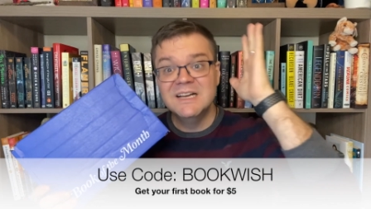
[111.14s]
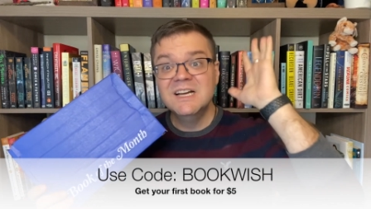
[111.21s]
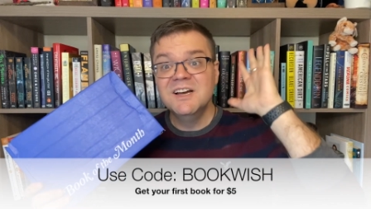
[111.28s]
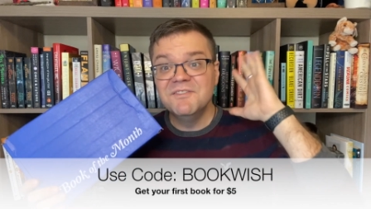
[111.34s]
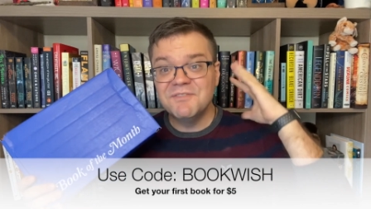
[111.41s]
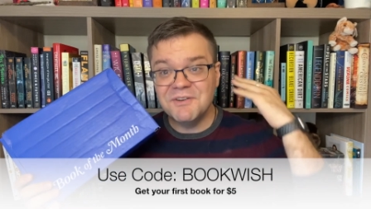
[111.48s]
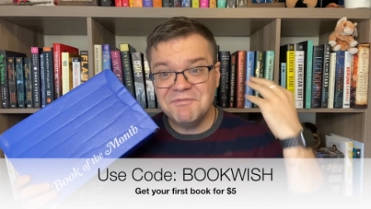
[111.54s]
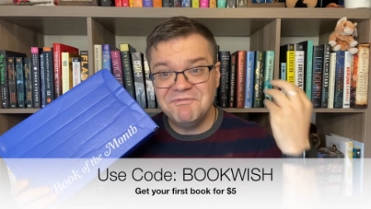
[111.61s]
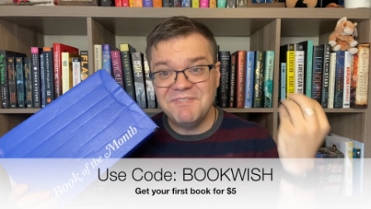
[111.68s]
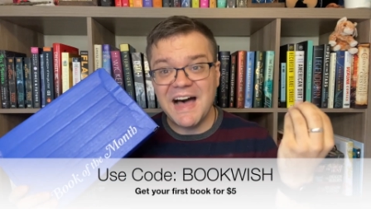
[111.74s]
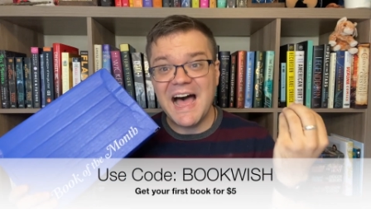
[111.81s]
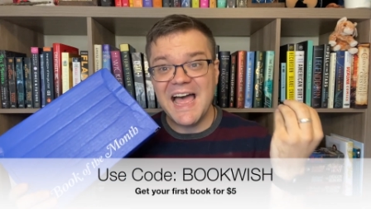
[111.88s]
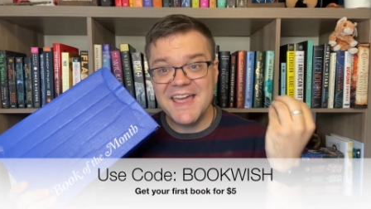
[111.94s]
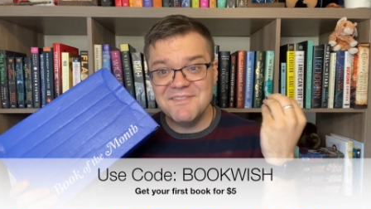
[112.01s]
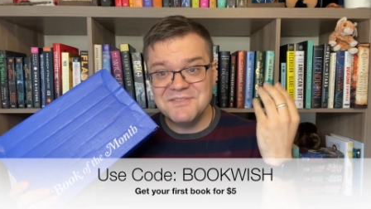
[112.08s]
for
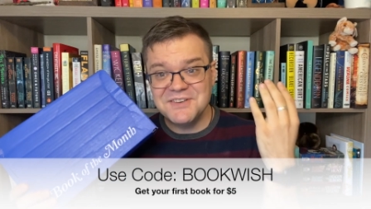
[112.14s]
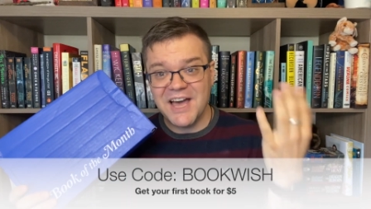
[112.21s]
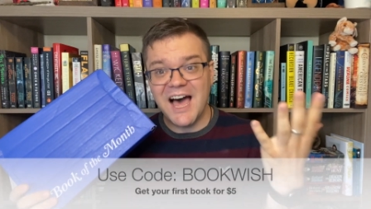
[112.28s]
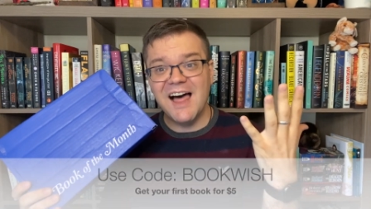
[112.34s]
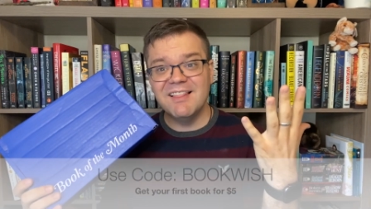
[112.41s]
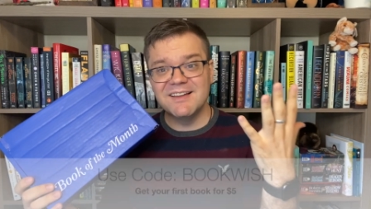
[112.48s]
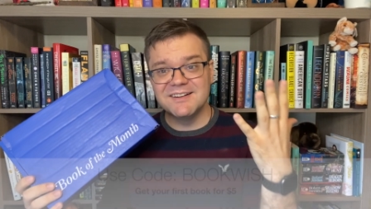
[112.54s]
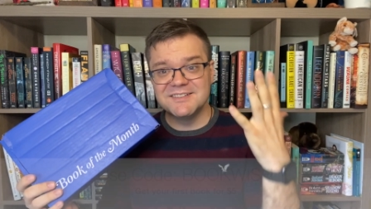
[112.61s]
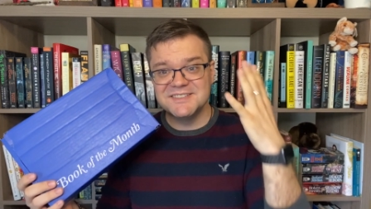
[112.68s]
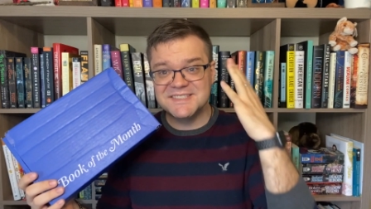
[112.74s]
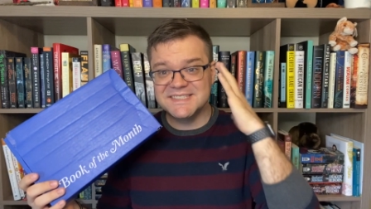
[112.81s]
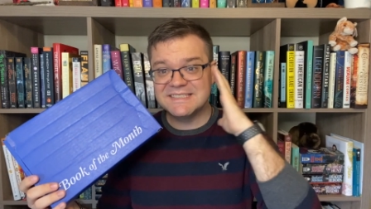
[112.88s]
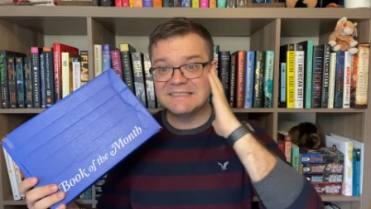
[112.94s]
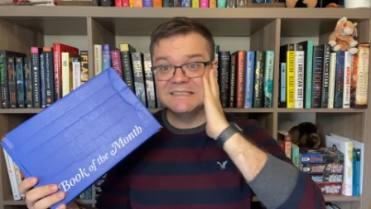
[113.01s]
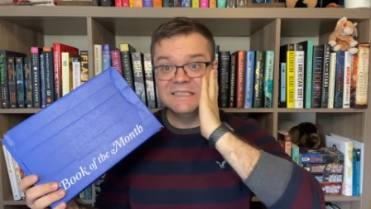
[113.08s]

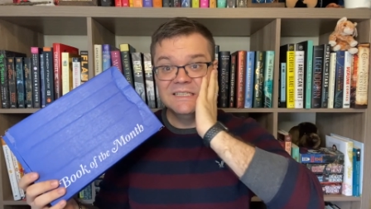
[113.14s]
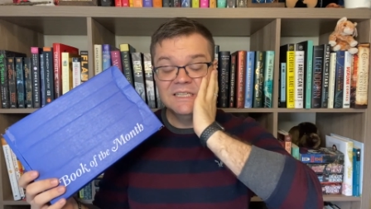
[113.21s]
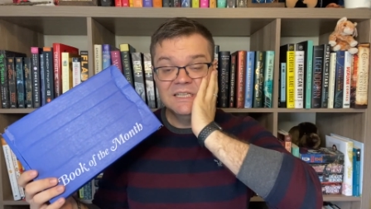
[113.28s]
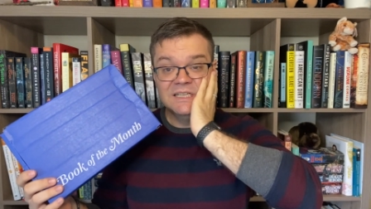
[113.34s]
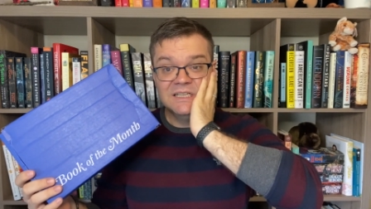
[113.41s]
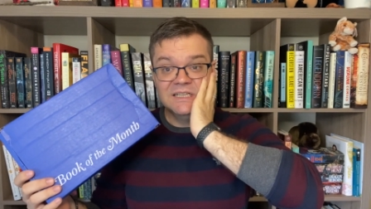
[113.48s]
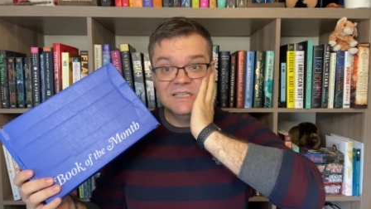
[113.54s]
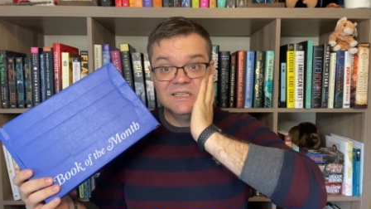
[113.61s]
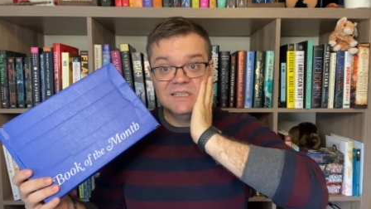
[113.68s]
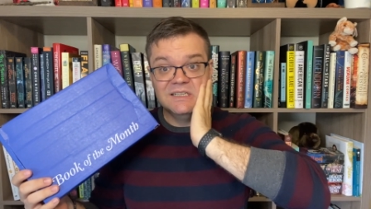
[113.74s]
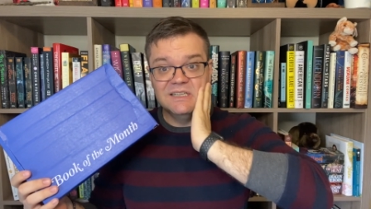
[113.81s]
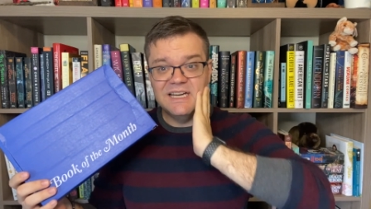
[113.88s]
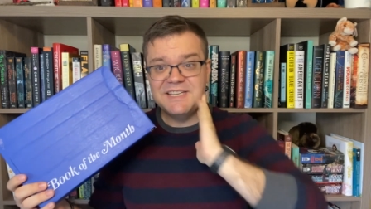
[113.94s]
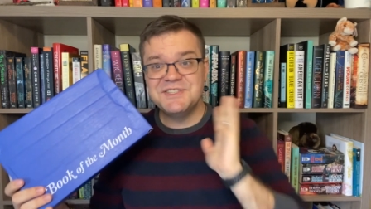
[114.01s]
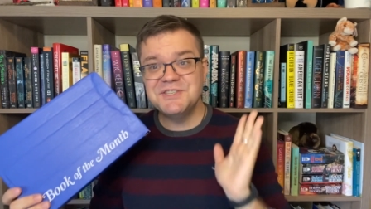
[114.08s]
$5.
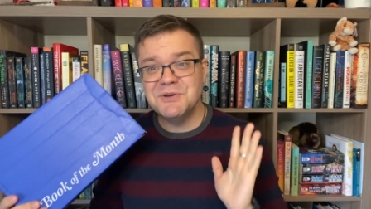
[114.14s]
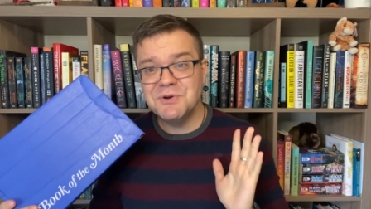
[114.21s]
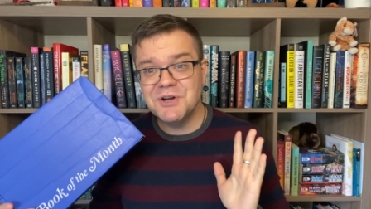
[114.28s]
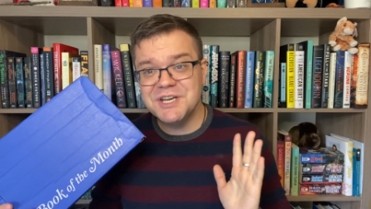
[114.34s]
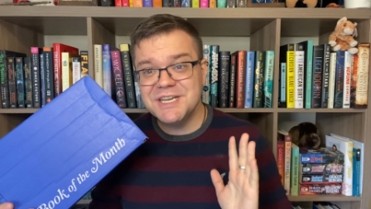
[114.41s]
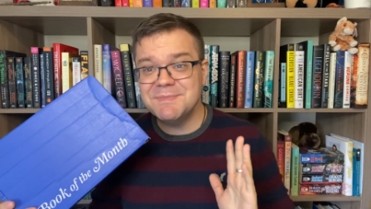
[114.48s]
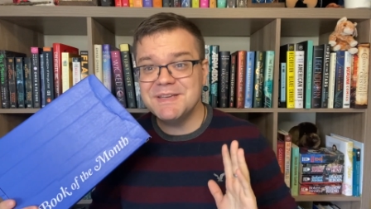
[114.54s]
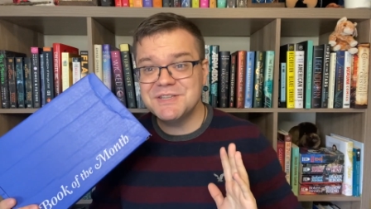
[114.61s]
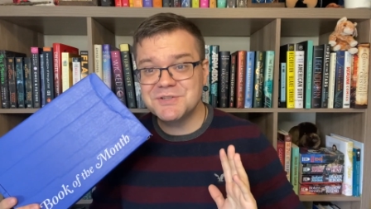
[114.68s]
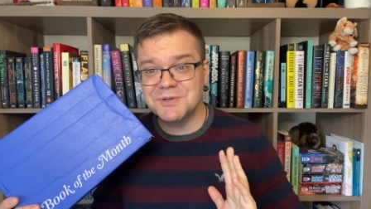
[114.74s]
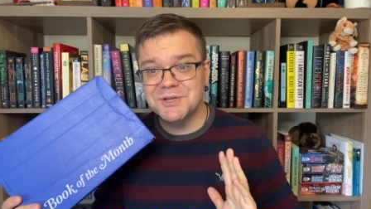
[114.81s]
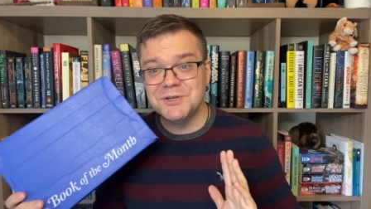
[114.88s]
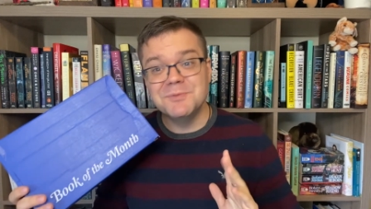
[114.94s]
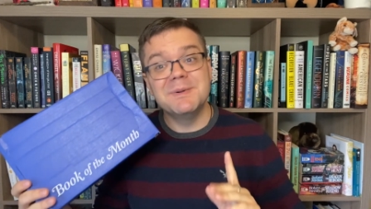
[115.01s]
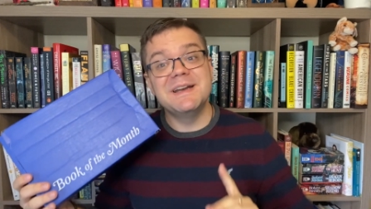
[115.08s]
It's too good to be
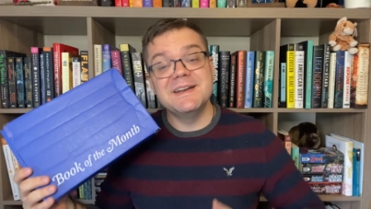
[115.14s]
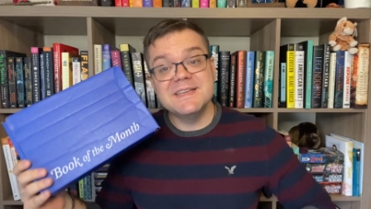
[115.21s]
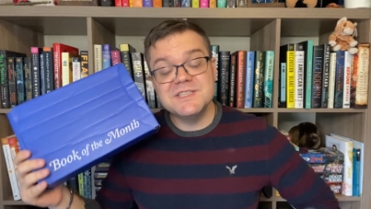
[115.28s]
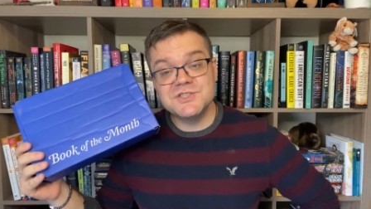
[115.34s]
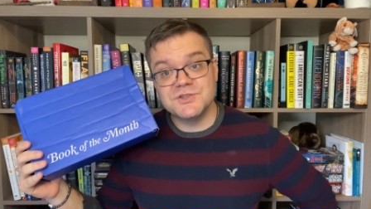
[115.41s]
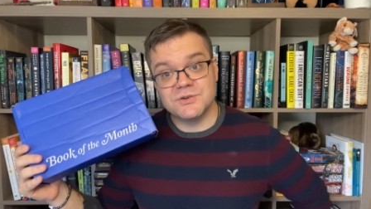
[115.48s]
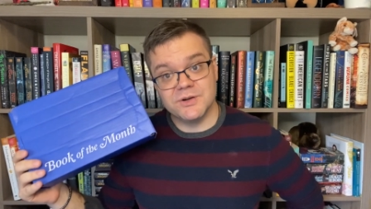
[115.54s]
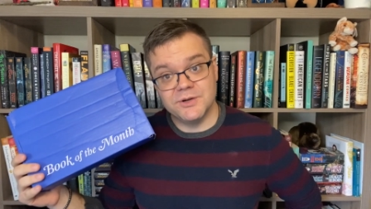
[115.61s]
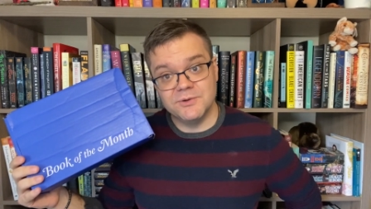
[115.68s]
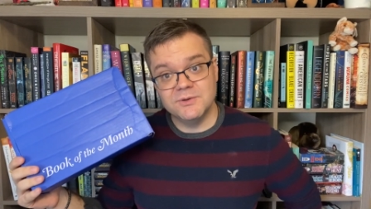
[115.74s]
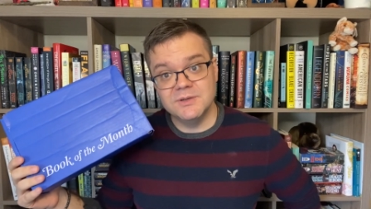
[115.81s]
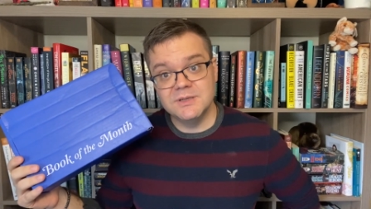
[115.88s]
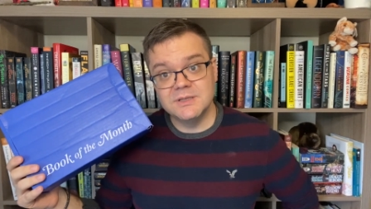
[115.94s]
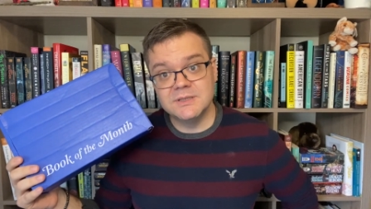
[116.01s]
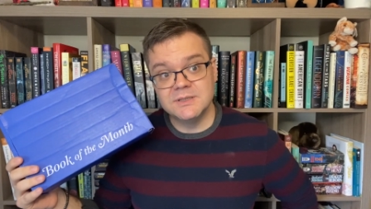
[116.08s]
true, but it is true.